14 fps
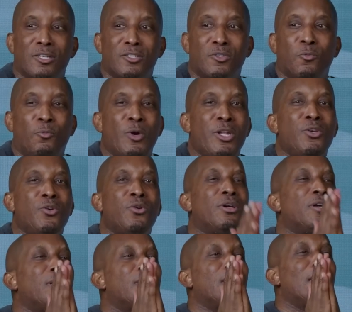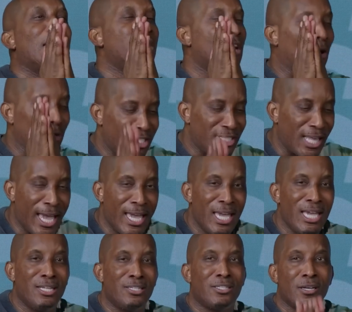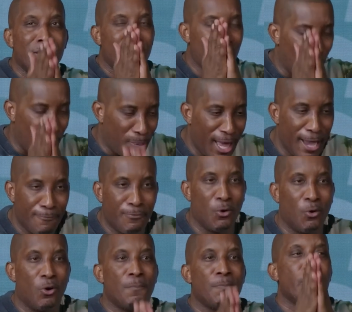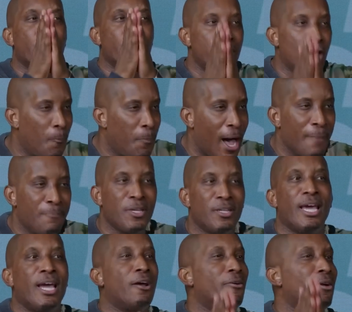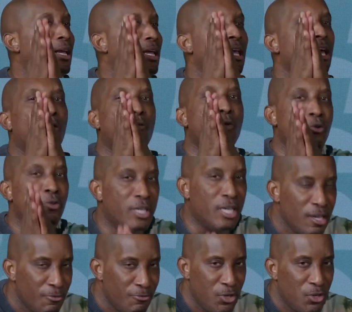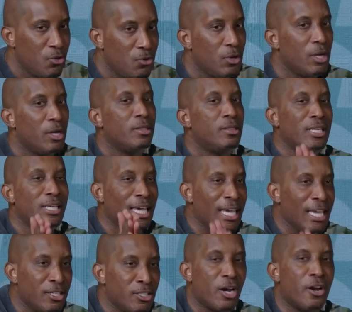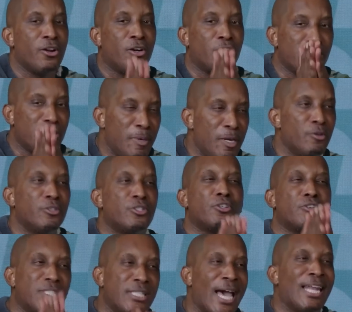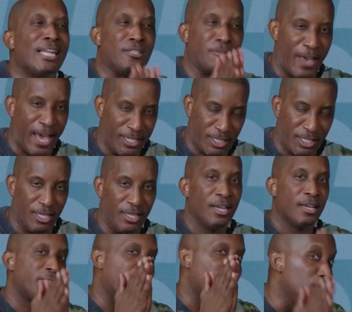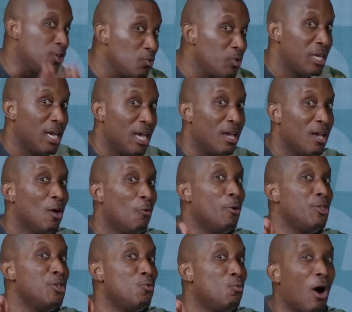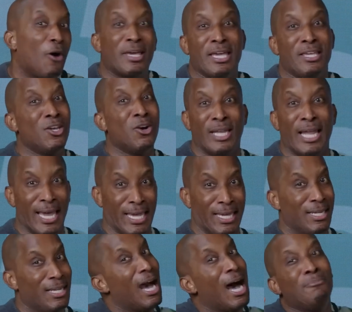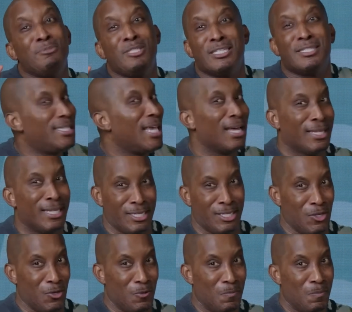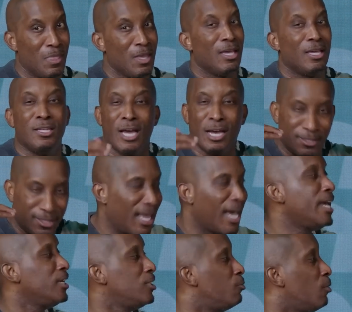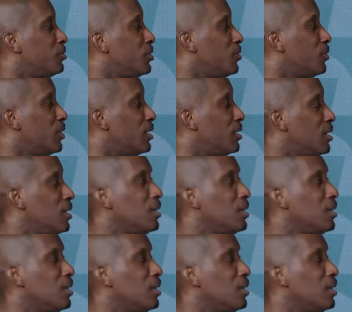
Because when you, no stage, no platform, no popularity will give you the internal spiritual satisfaction that you get when you walk in your lane. I'm just telling you, a stage won't do it.